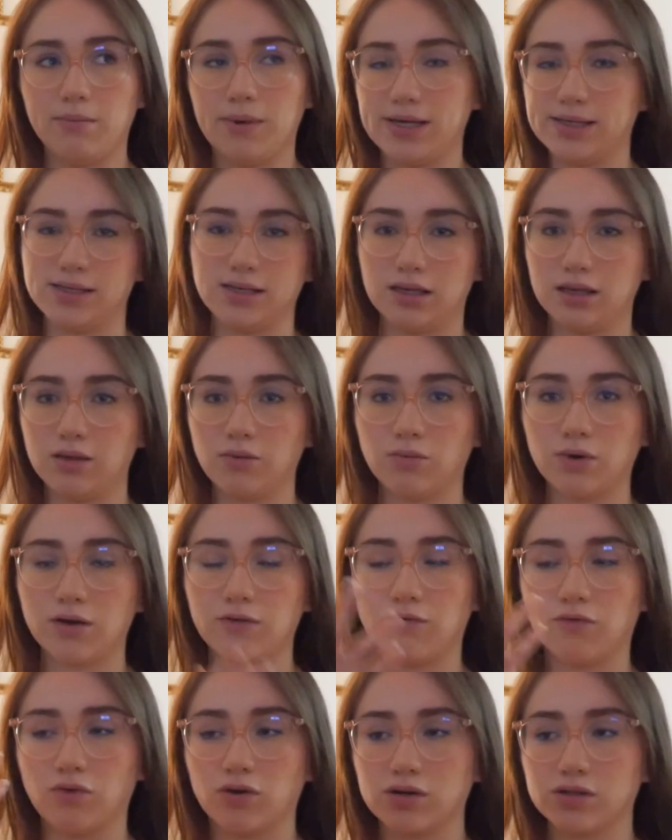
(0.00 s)
Basically week
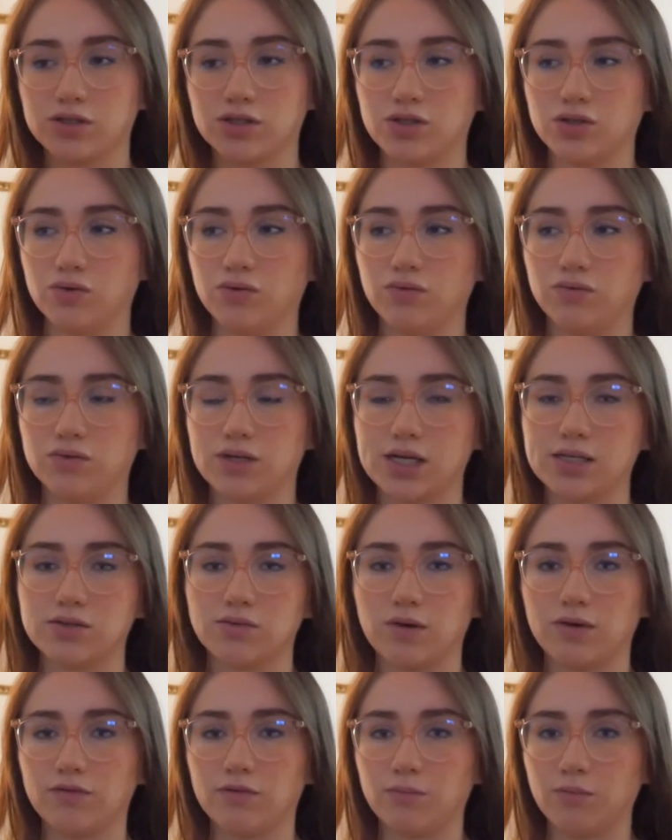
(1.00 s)
4, 2 days
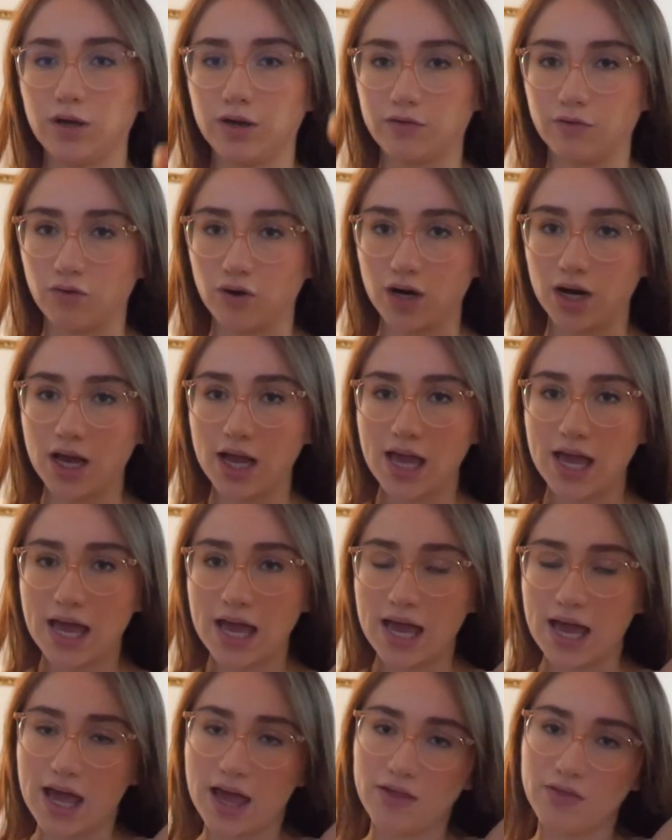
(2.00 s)
away from week 4.
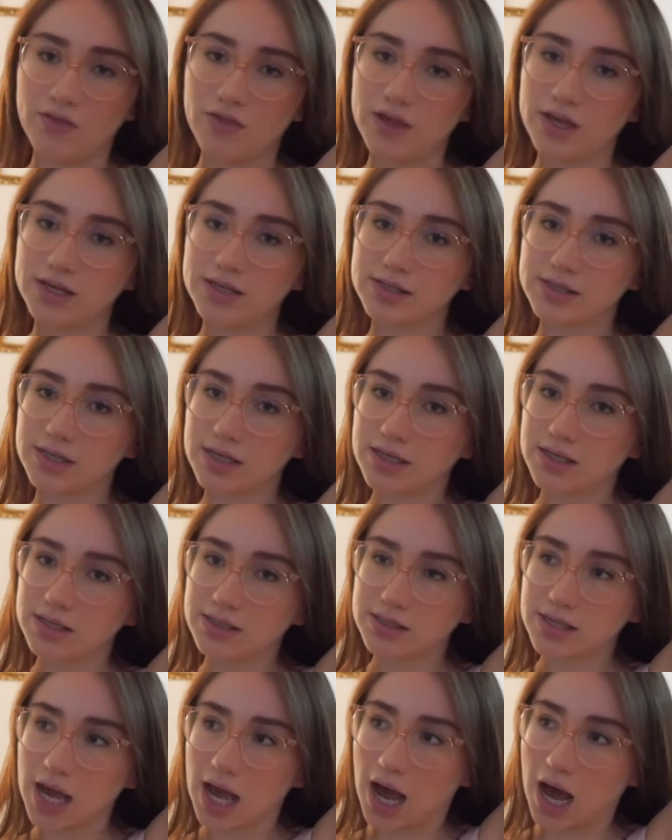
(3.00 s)
And this
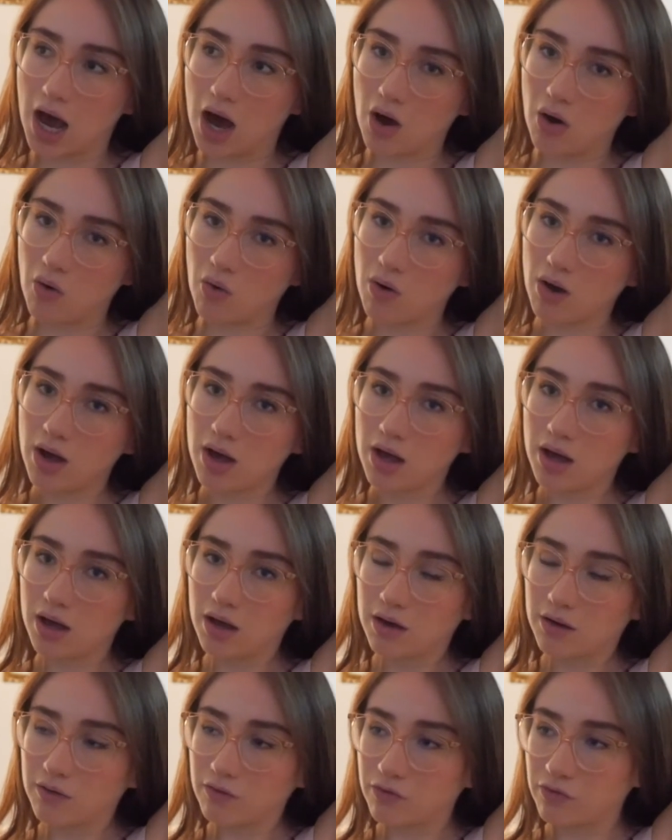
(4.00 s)
is how
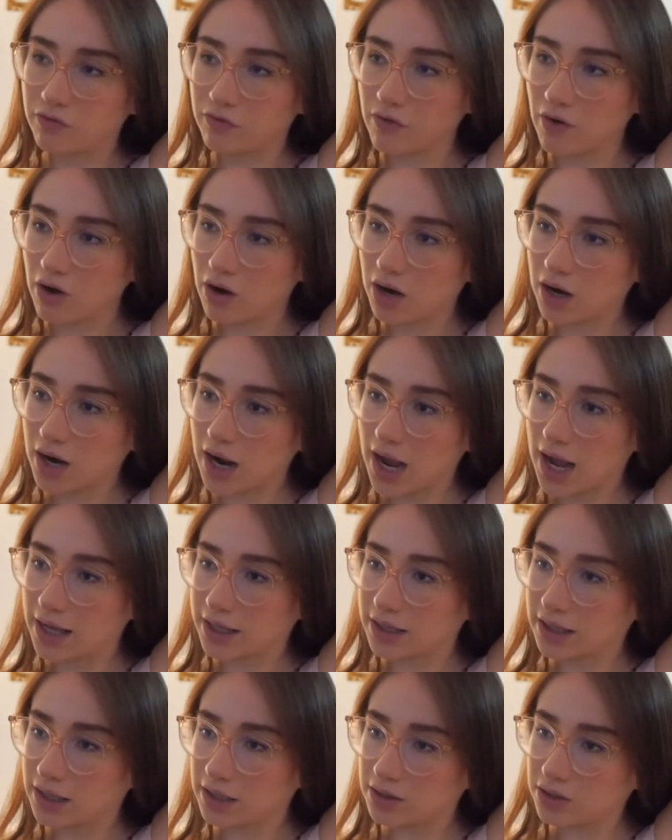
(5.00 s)
far I
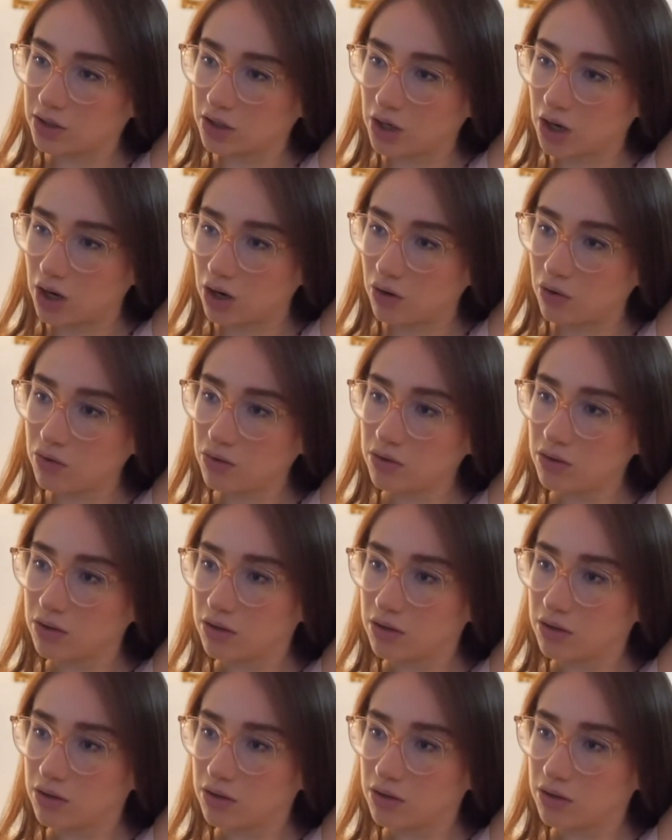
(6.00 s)
can go.